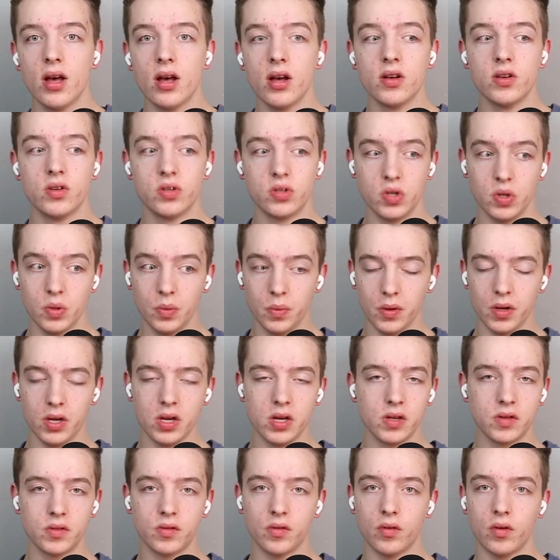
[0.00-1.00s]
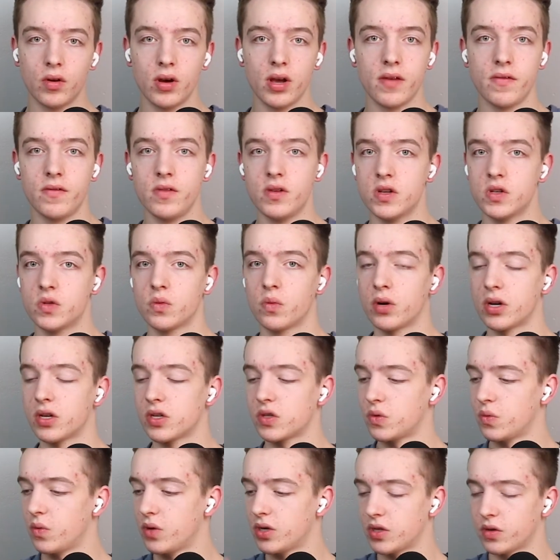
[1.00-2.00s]
Super useful if you just want to
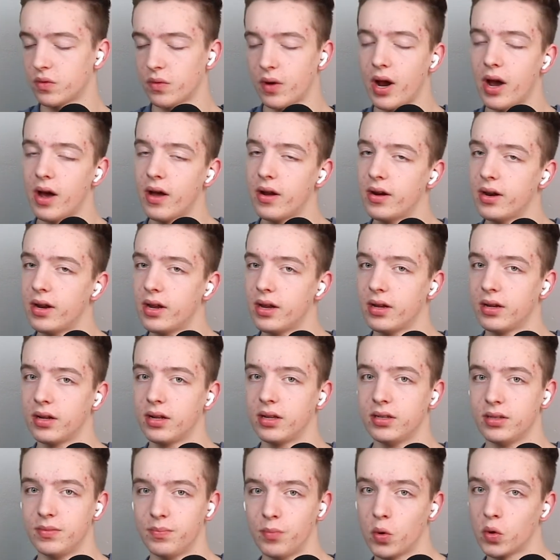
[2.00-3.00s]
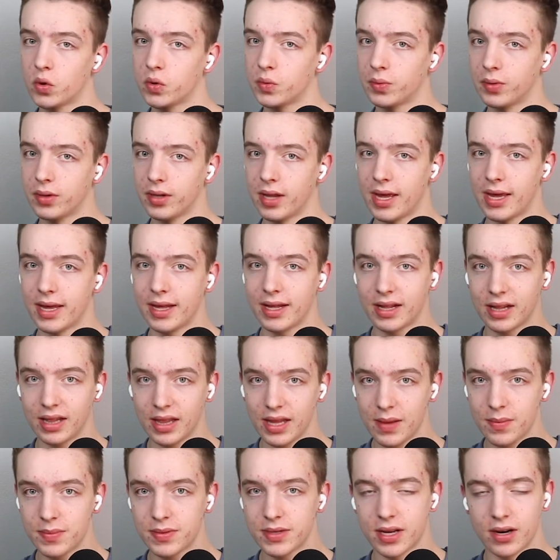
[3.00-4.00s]
switch around multiple like
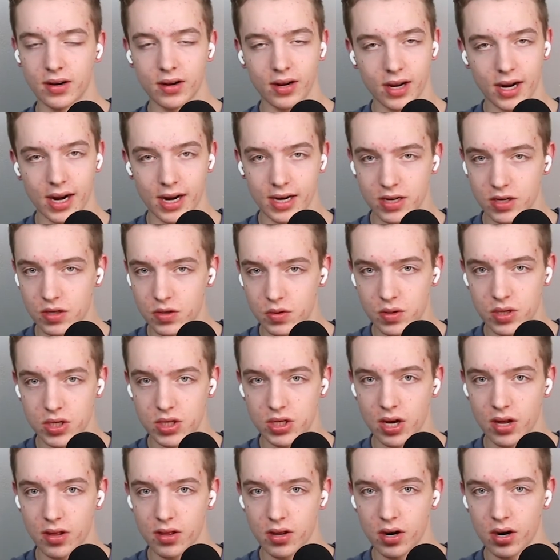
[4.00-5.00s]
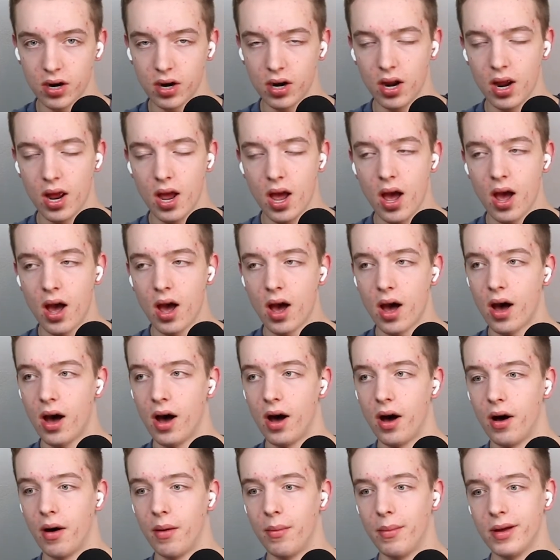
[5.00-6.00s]
clips that are connected to each other,
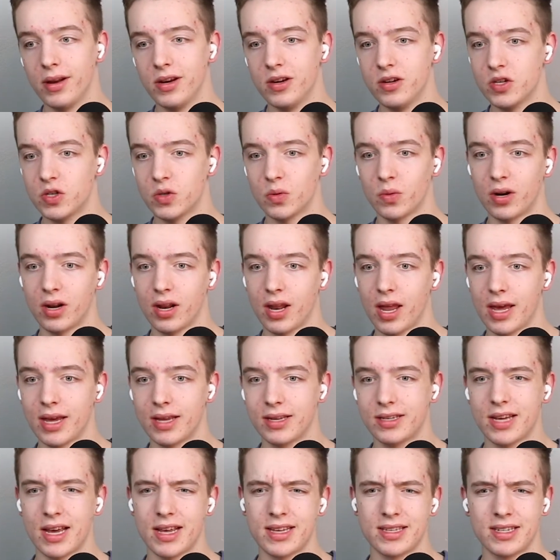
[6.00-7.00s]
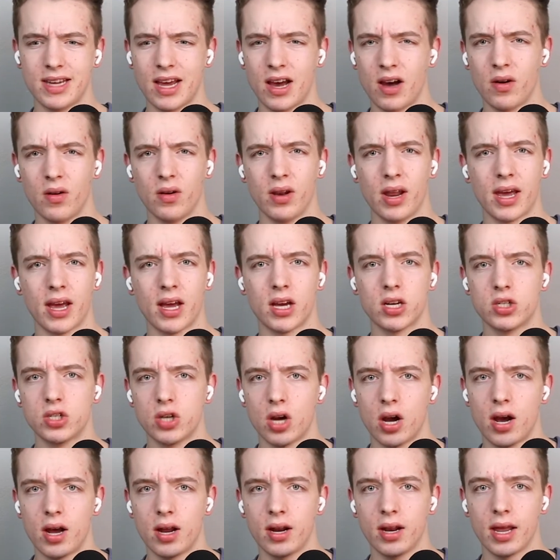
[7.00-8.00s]
and you just want to like test out like a
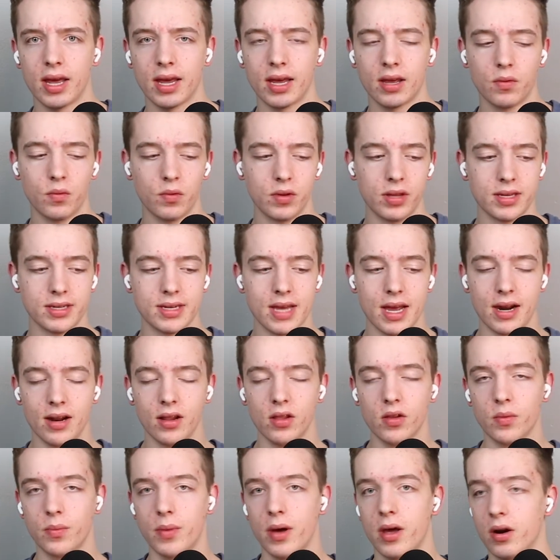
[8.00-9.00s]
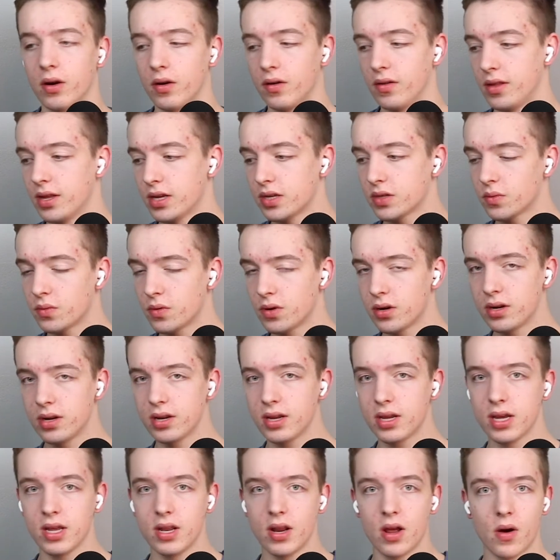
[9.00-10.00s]
shot, like would this edit look better or this one,
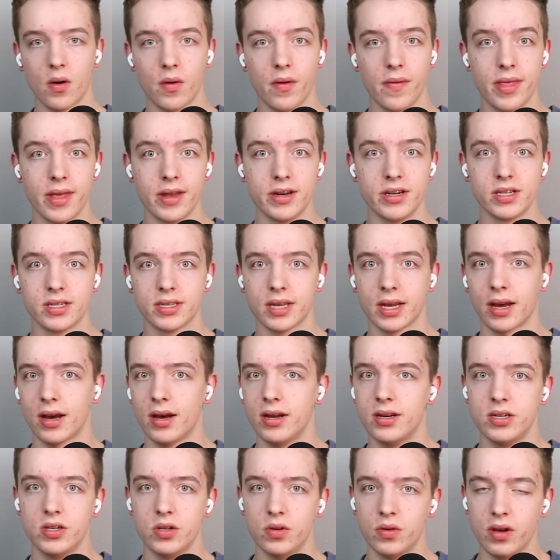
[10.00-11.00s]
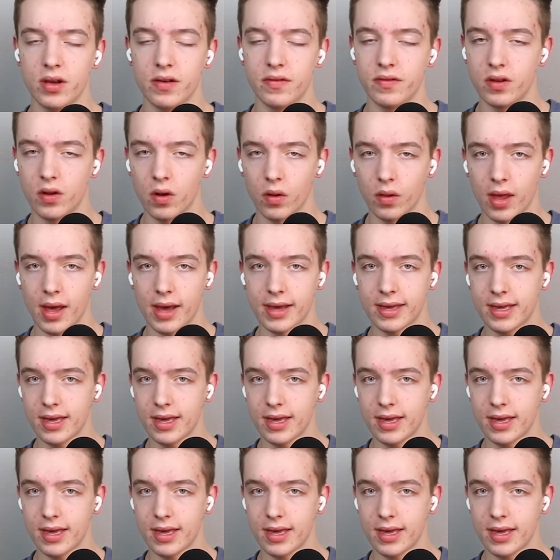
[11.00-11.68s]
you know, and then just like undo it if you don't like